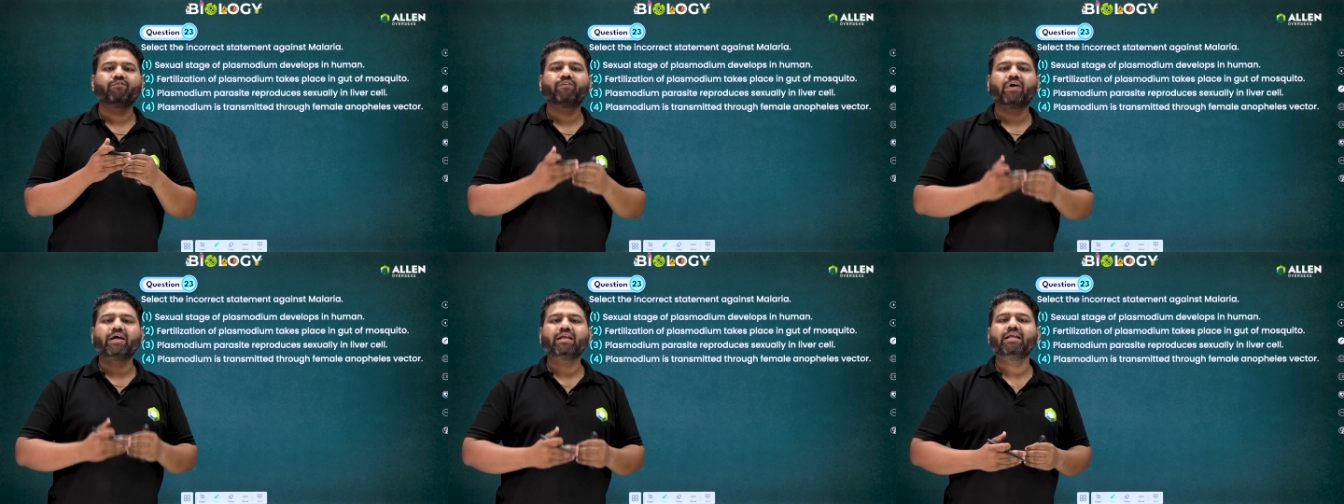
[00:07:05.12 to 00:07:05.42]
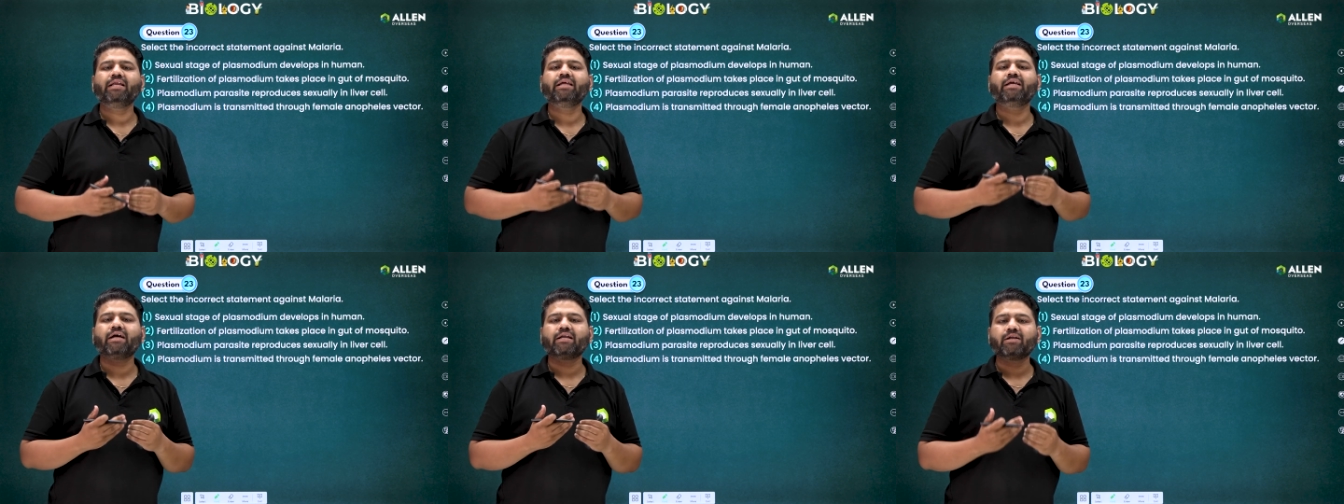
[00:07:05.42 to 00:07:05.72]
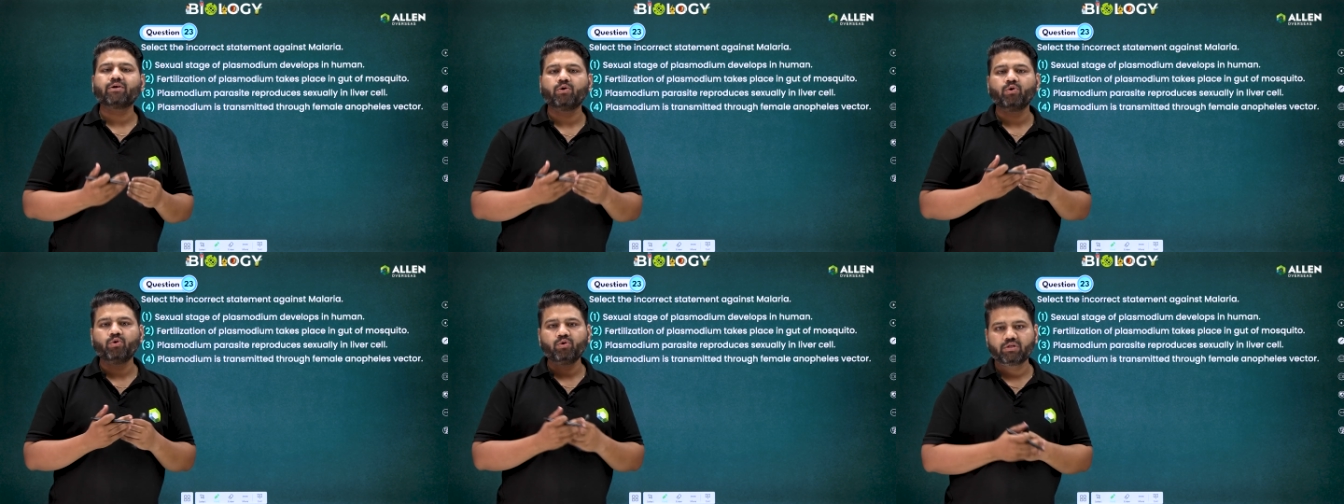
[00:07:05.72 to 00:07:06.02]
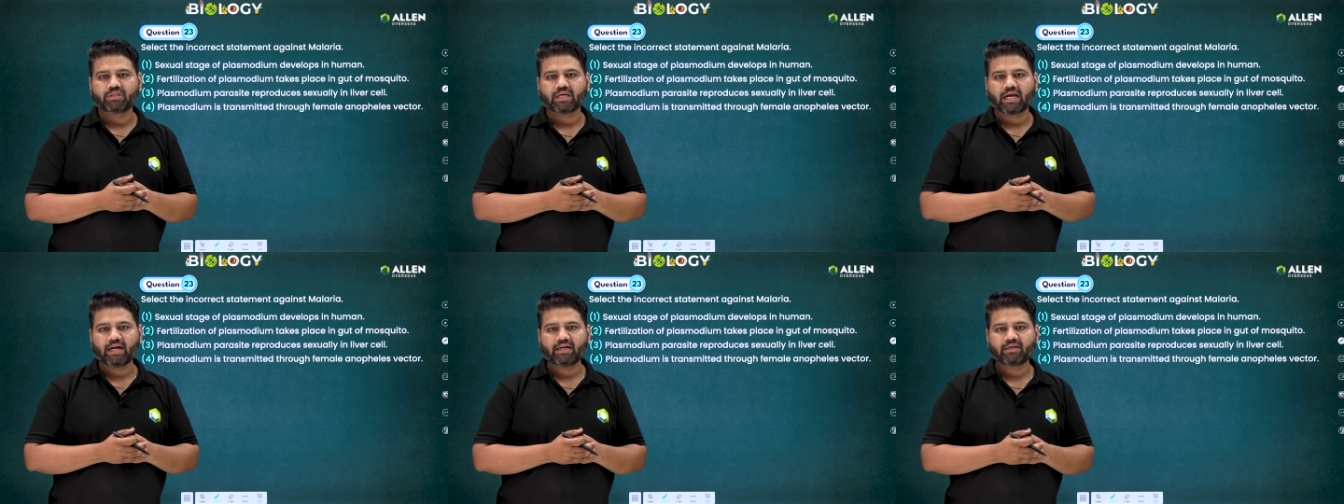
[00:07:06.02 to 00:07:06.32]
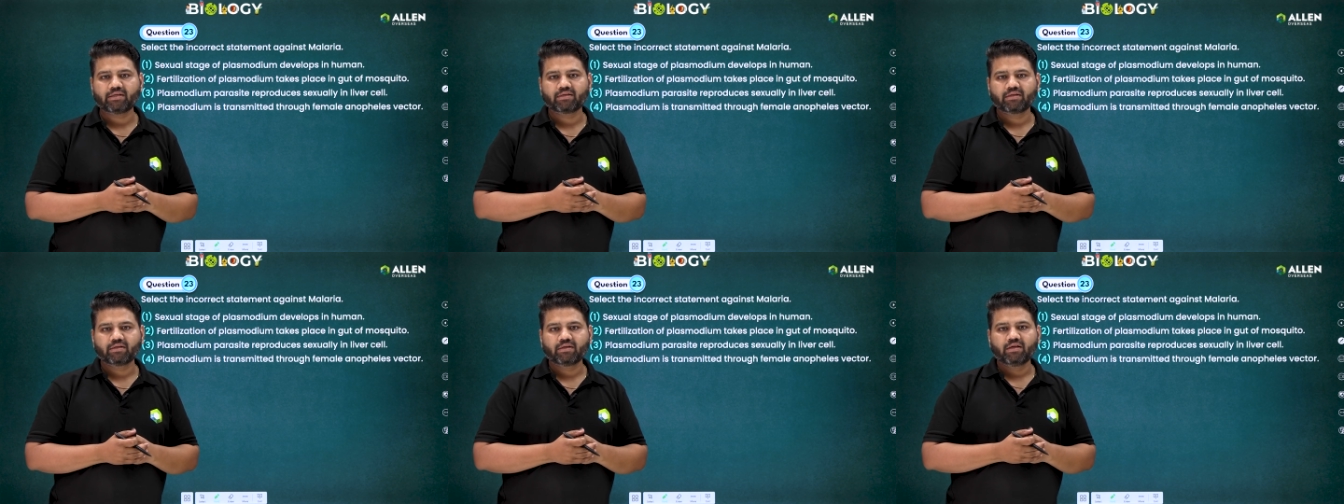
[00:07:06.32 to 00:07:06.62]
finally conclude
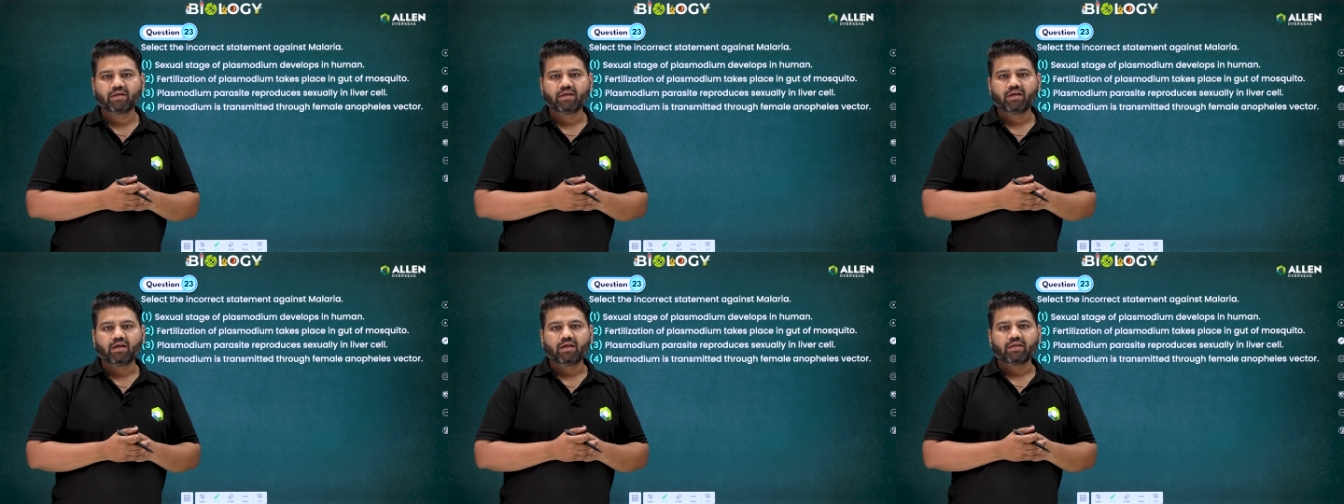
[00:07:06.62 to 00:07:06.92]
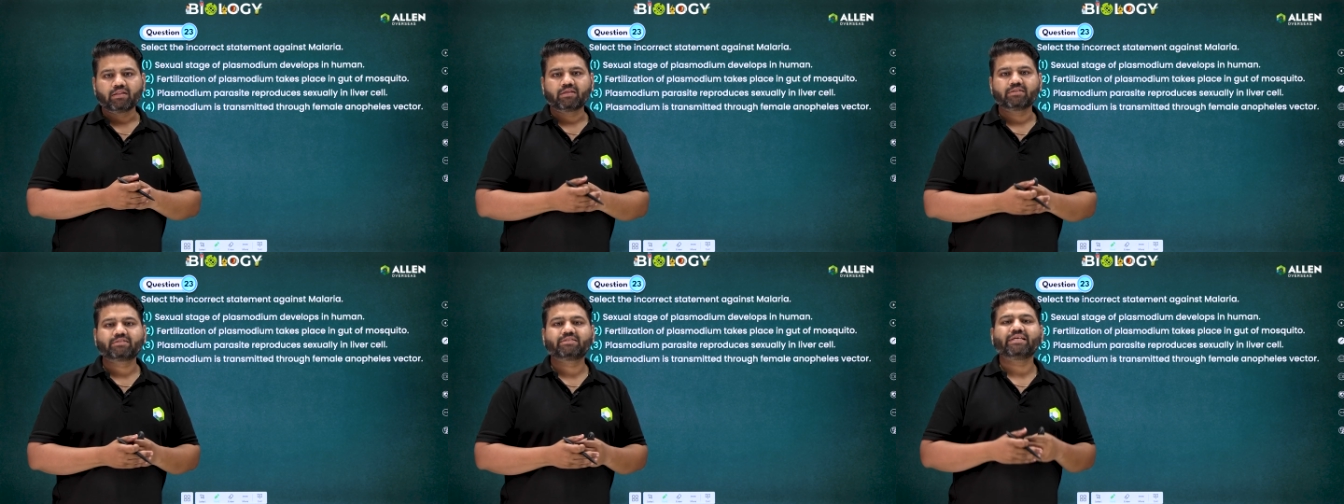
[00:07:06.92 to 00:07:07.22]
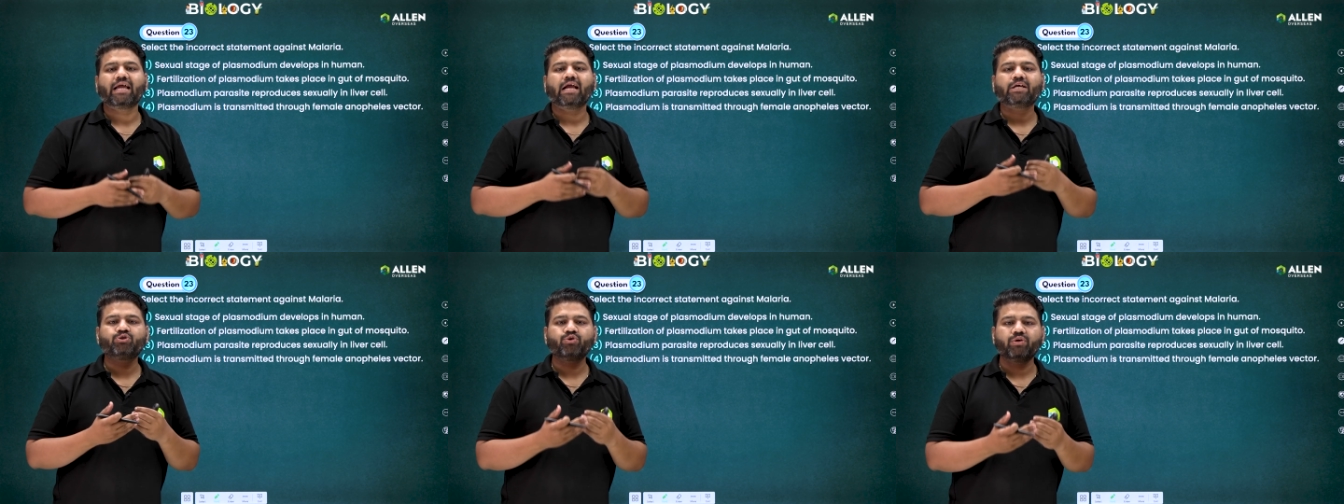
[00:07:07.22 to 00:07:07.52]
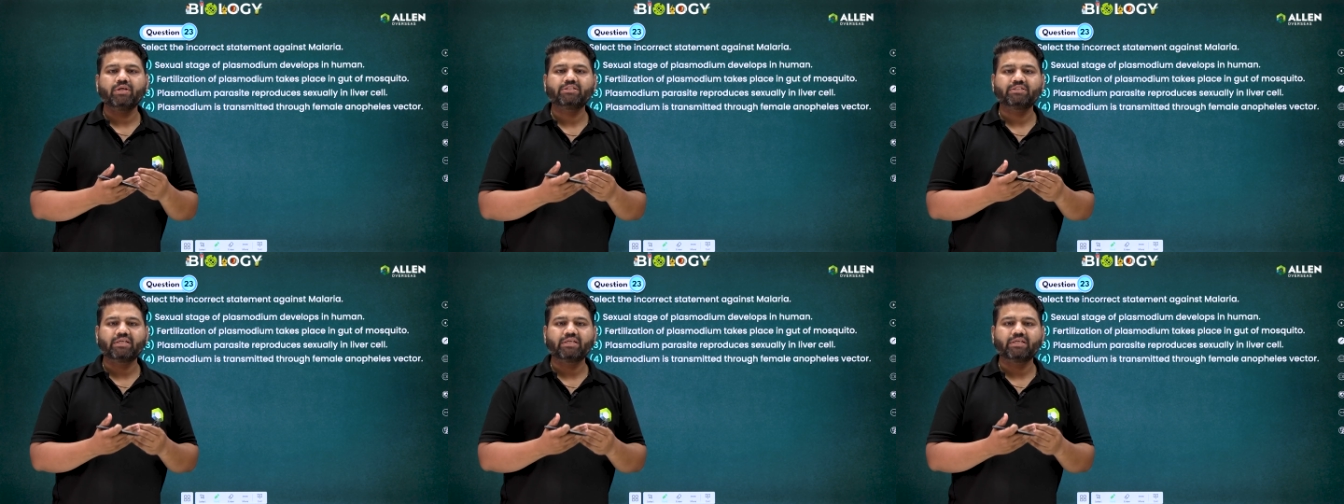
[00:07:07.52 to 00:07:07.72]
that the sexual